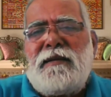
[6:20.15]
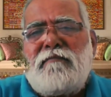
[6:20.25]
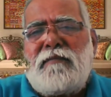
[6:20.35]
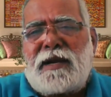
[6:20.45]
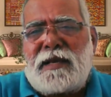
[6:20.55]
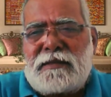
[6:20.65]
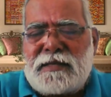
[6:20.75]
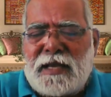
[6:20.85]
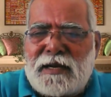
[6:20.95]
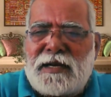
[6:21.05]
but
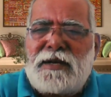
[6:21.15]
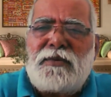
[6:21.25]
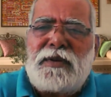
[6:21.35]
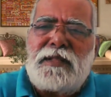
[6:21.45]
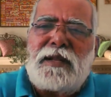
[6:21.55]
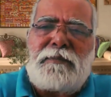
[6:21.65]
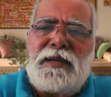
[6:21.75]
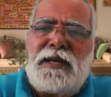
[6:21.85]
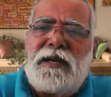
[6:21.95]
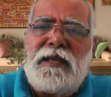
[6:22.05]
exactly during that
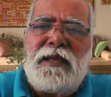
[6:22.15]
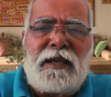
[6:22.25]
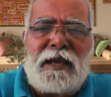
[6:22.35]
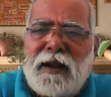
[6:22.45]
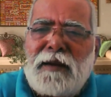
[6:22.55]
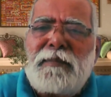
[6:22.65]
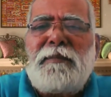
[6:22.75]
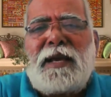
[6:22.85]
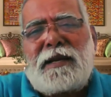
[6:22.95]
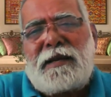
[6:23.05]
period he cannot be
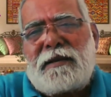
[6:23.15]
married.